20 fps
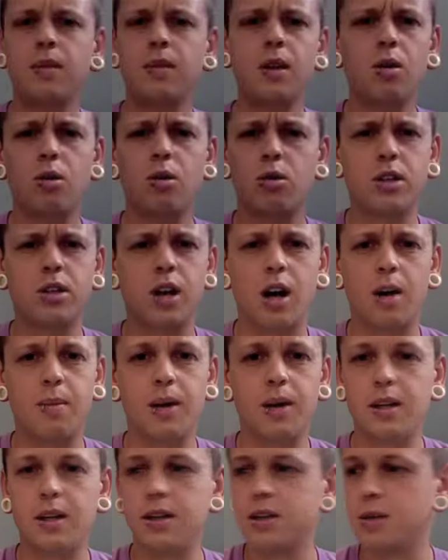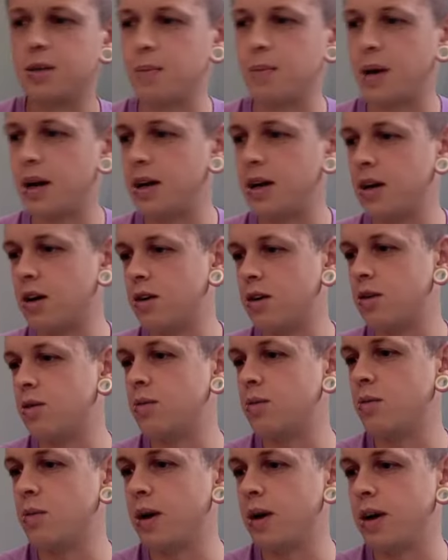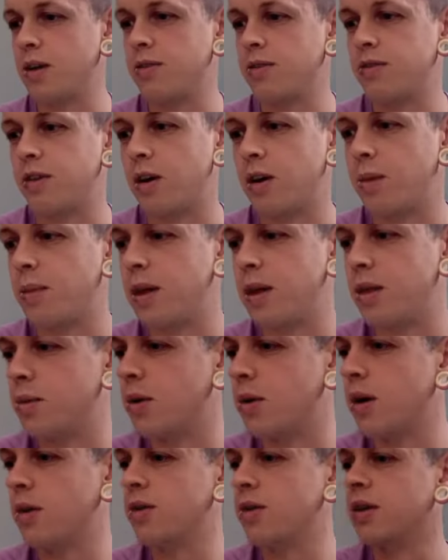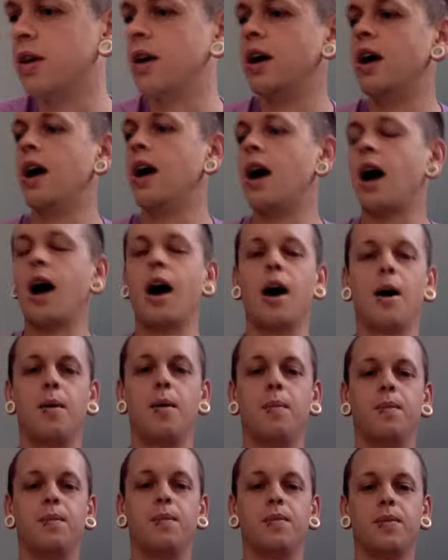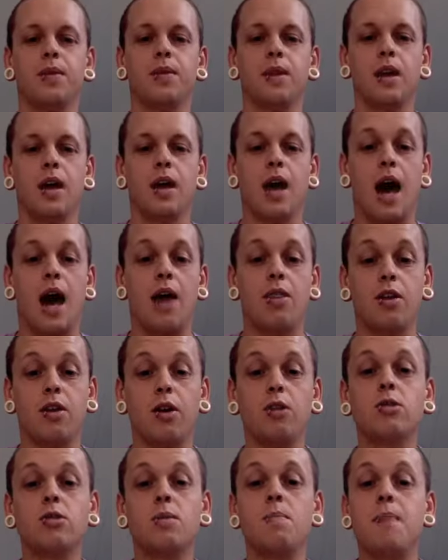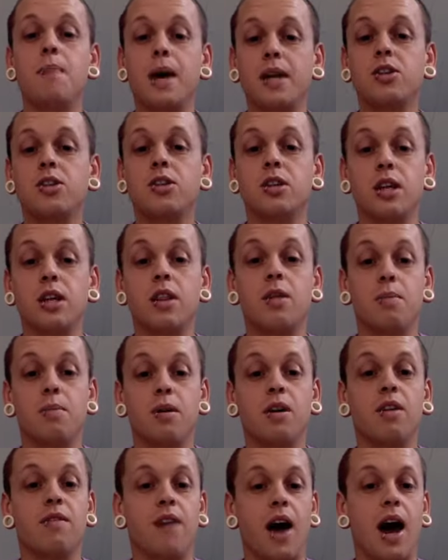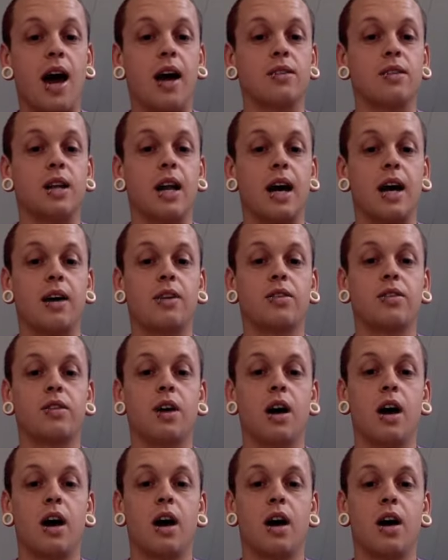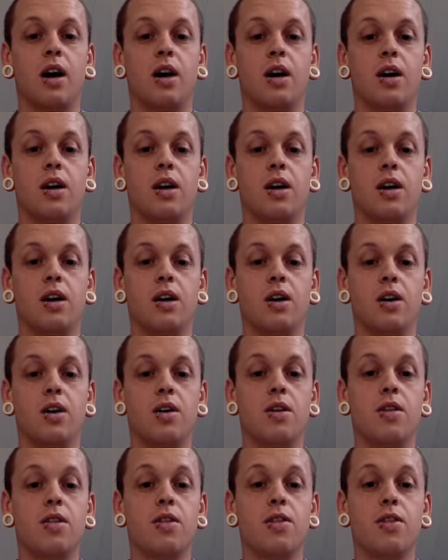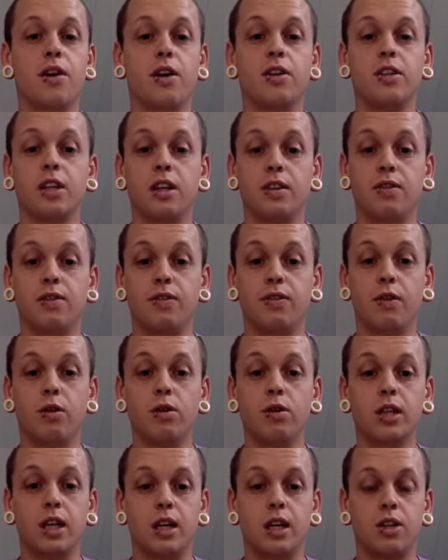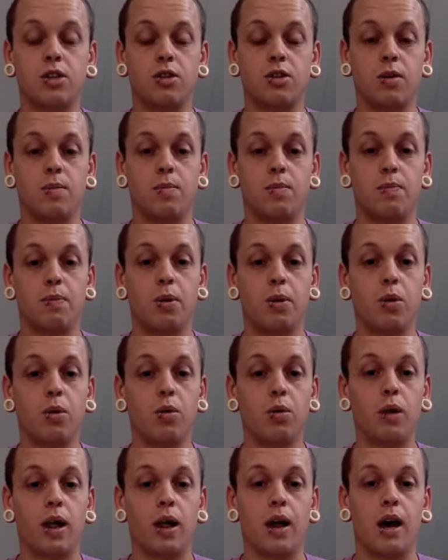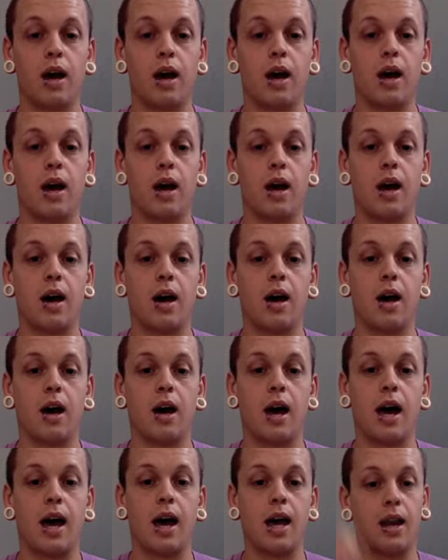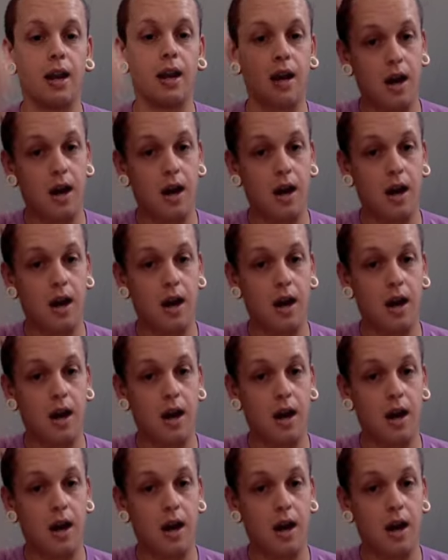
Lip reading: or Derby, depending on where you're from in the world. And those are mentioned in the book of Acts. In Acts 13 and 14, during Paul and